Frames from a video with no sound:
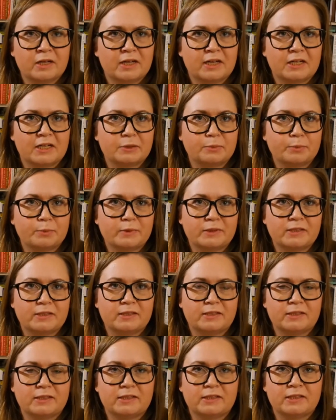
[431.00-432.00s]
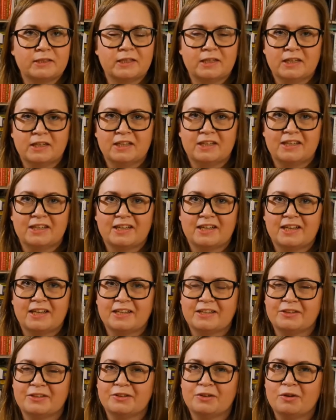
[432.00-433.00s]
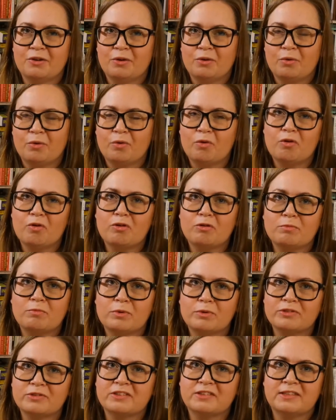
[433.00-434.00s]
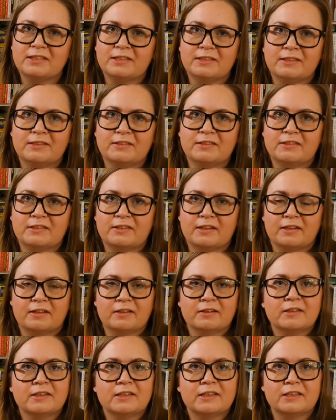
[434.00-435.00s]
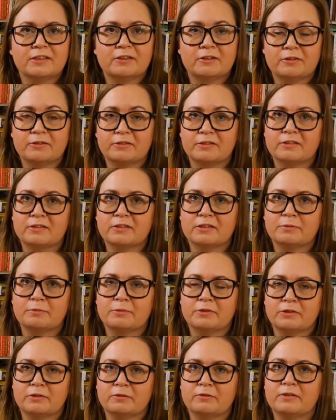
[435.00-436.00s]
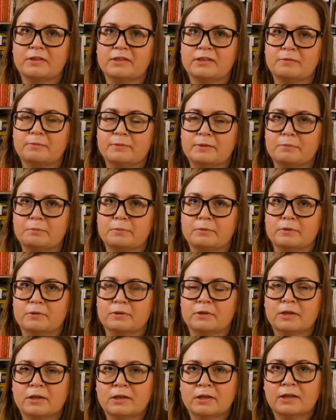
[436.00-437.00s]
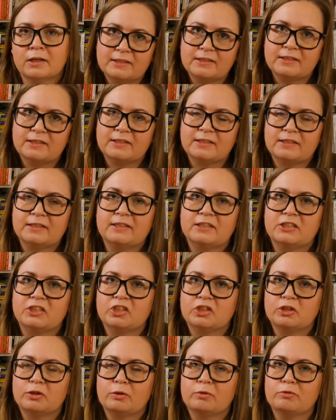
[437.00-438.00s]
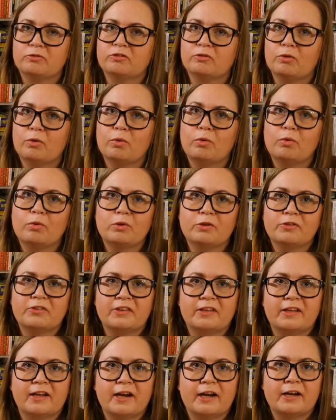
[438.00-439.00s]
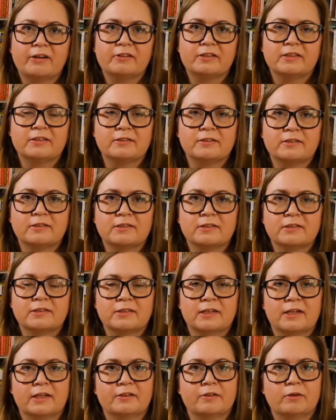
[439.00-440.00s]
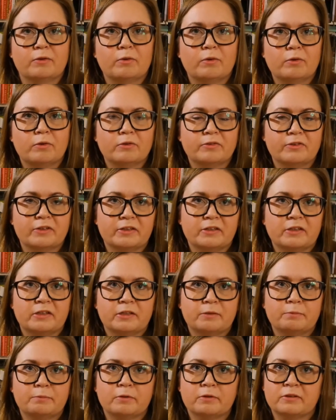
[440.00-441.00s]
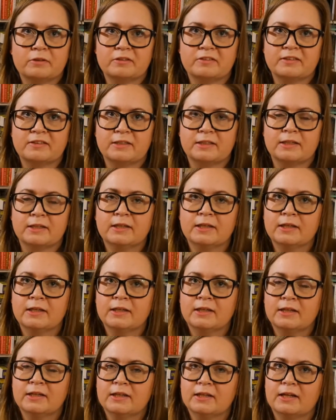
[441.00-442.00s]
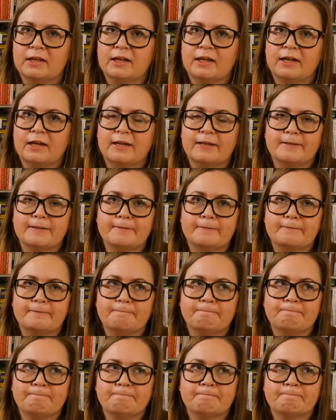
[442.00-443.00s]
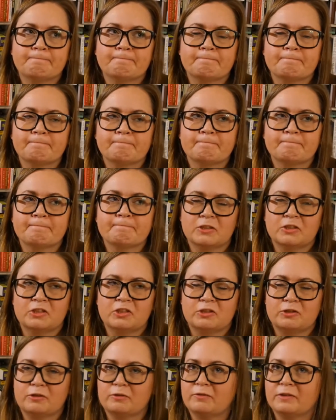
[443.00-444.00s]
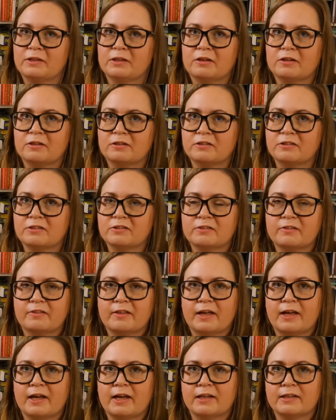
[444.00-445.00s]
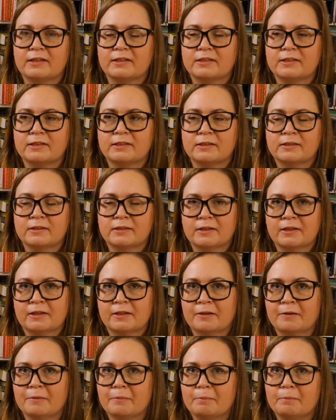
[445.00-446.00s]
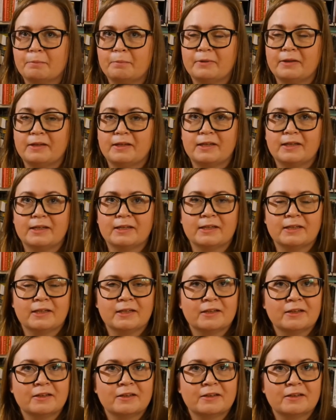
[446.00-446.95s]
and witty and almost sinister in her description of these people she shows all the arrogance and all the hypocrisy and showing us that being